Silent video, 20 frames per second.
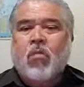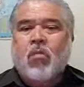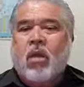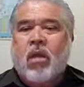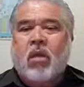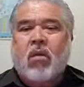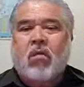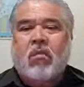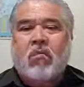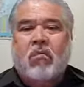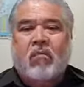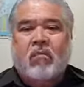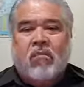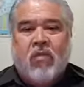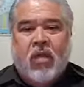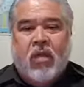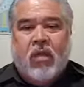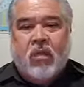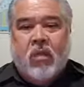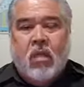We can
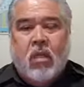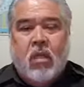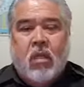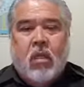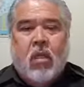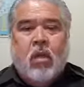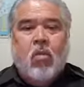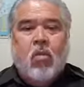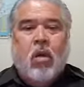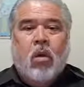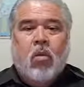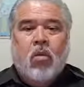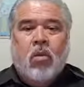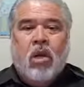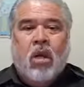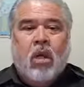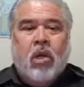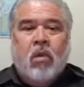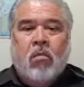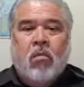confess what we
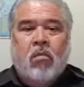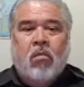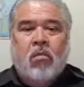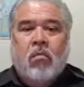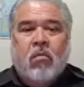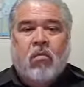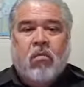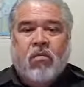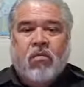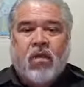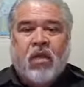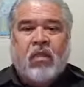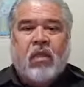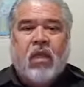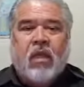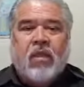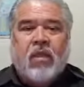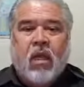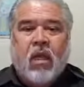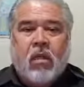didn't know or things
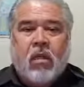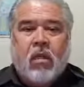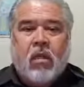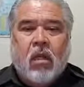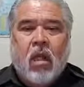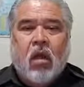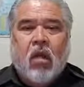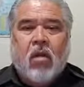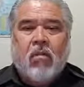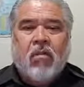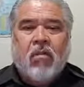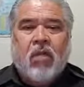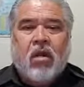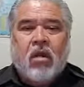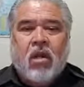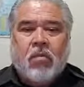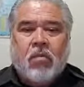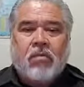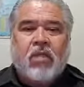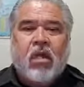like that. However it
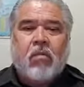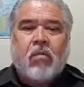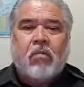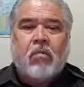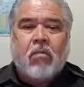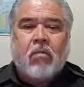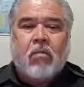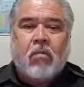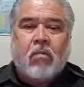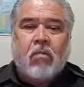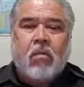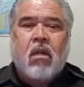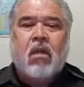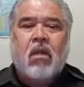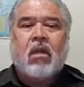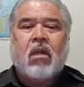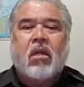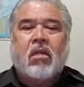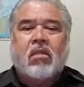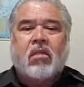comes out, but
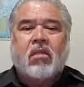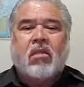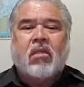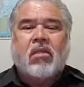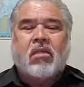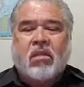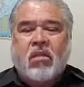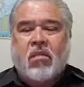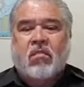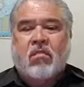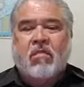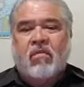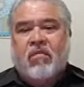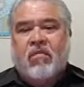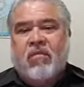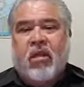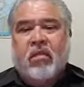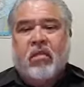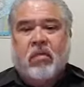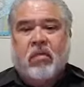make it a sincere
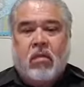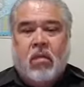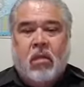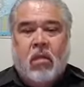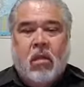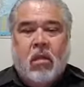confession.